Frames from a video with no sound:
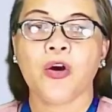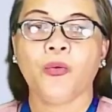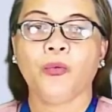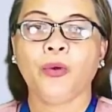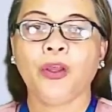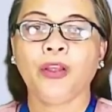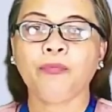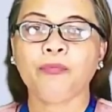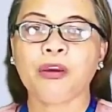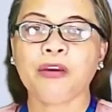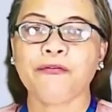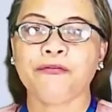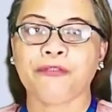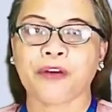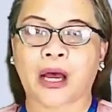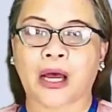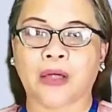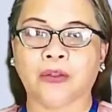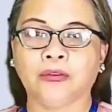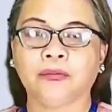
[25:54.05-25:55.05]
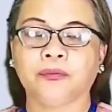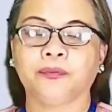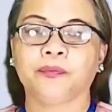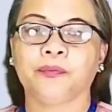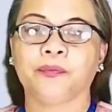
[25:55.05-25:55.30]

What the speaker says: will be found